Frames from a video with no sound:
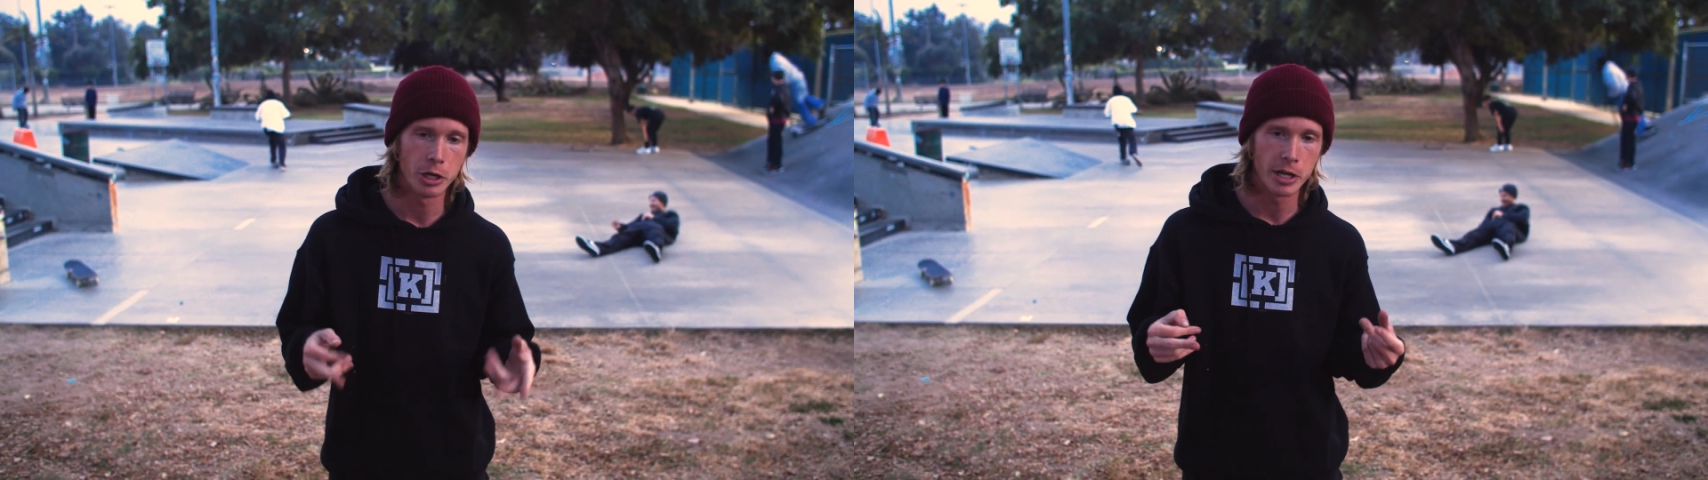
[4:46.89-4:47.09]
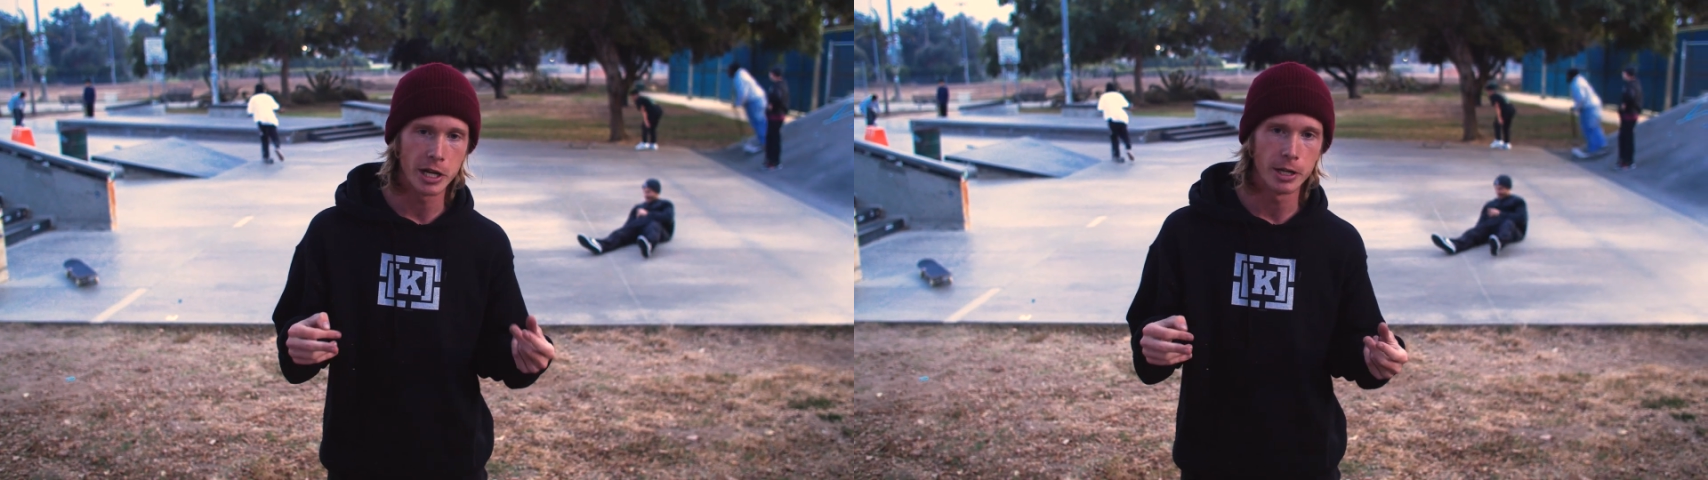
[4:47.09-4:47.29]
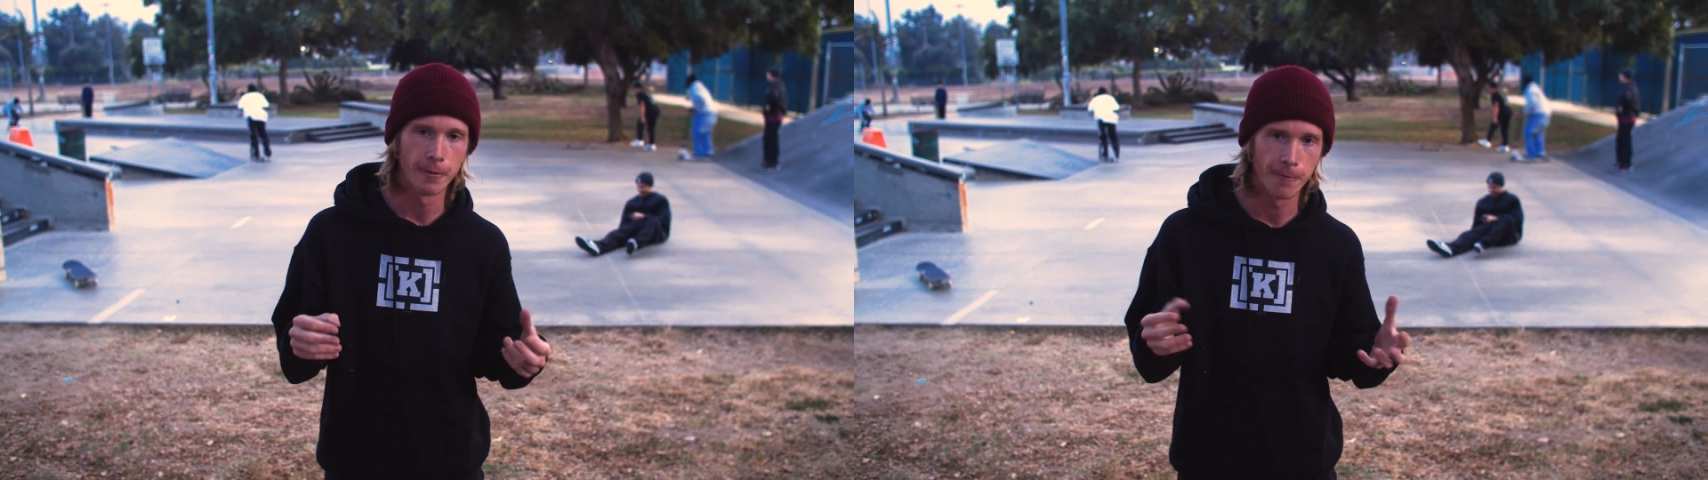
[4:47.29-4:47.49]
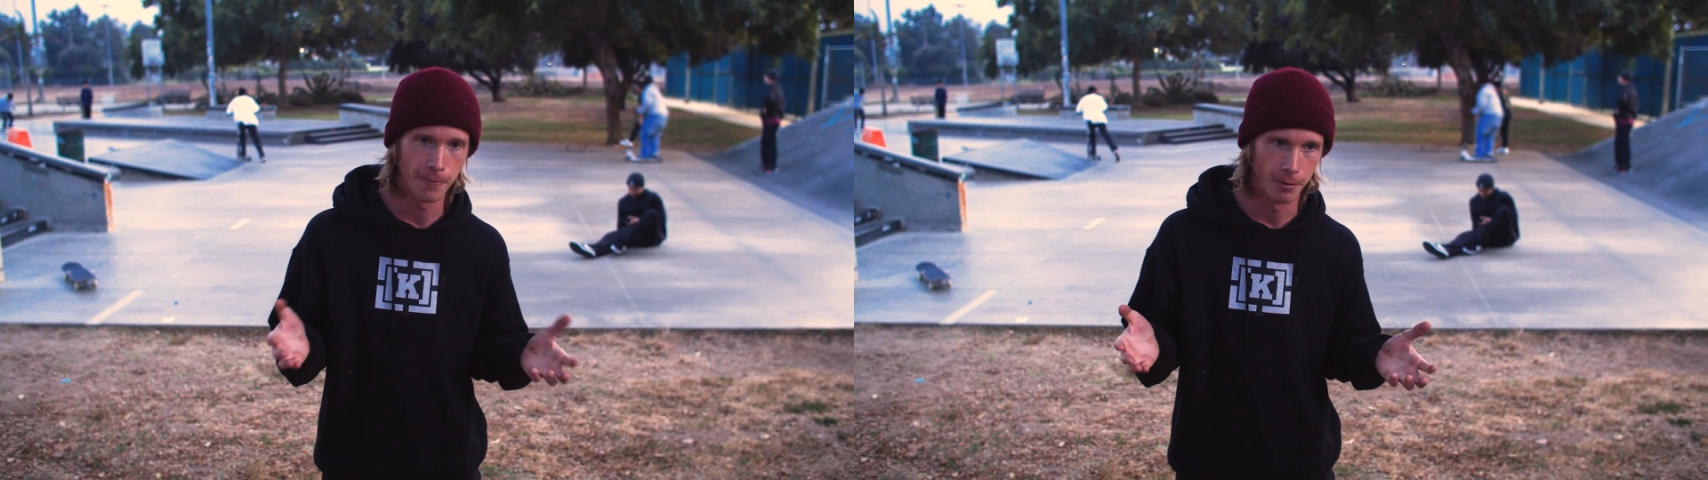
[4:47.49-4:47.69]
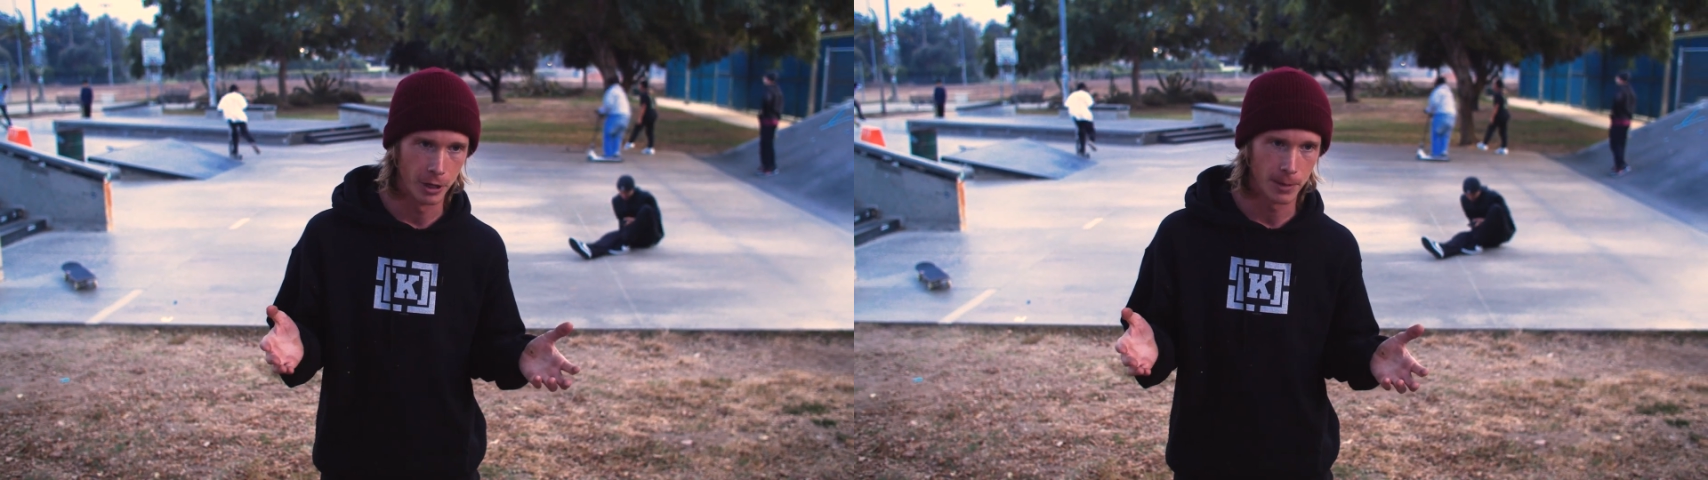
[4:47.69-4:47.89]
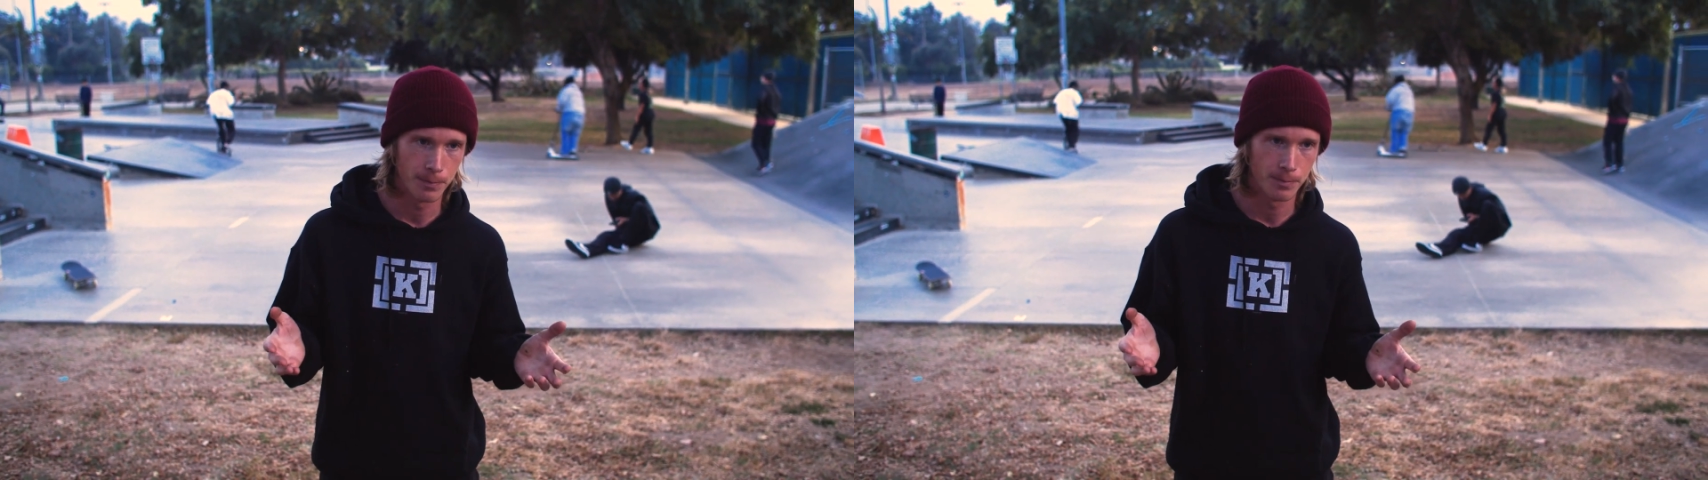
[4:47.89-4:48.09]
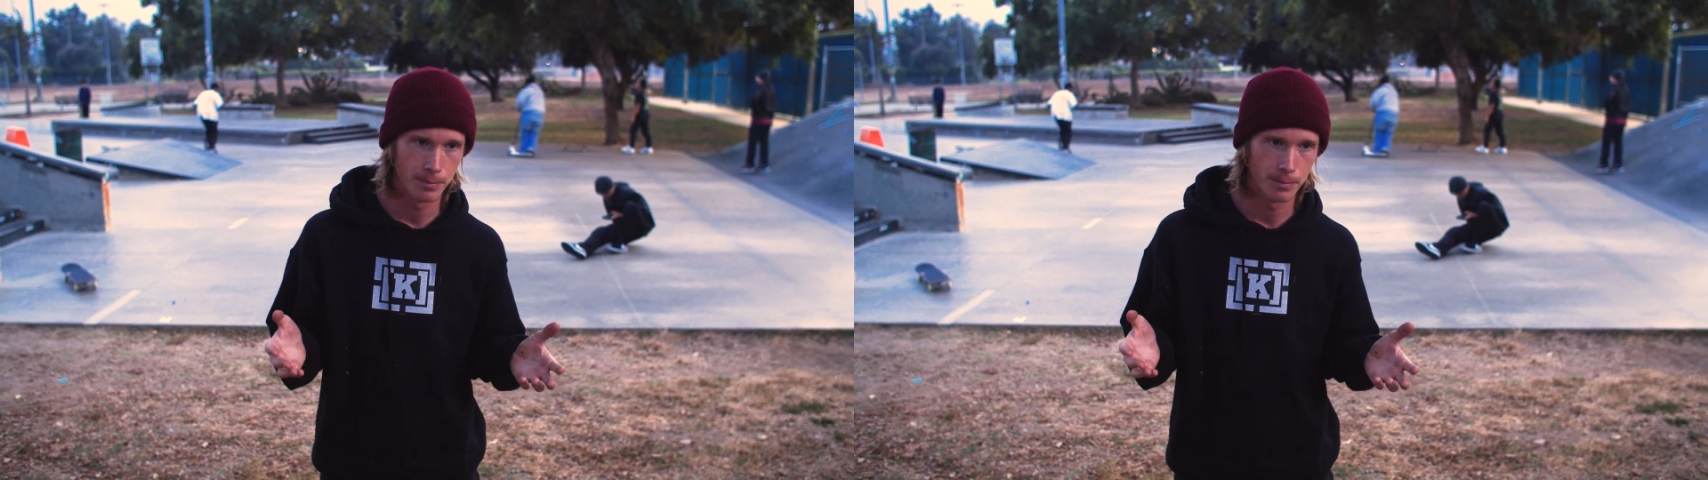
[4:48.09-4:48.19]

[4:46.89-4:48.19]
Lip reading: need to flip